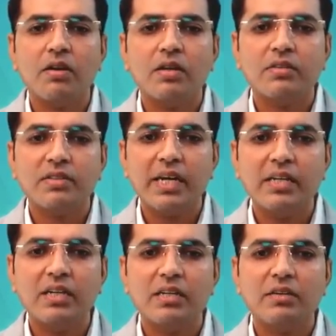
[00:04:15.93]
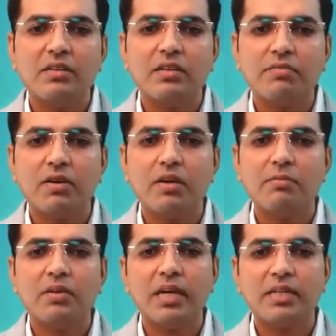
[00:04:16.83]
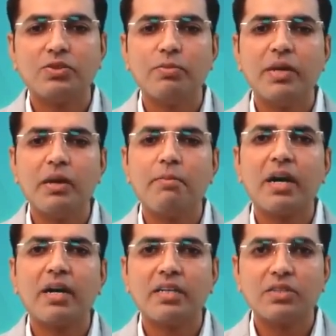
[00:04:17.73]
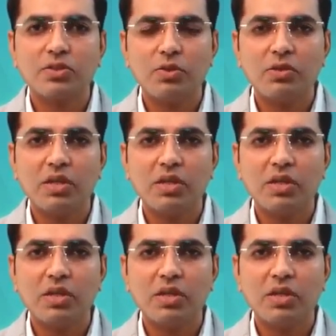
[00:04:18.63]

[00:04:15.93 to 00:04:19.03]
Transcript: Then the firm has to pay partners loan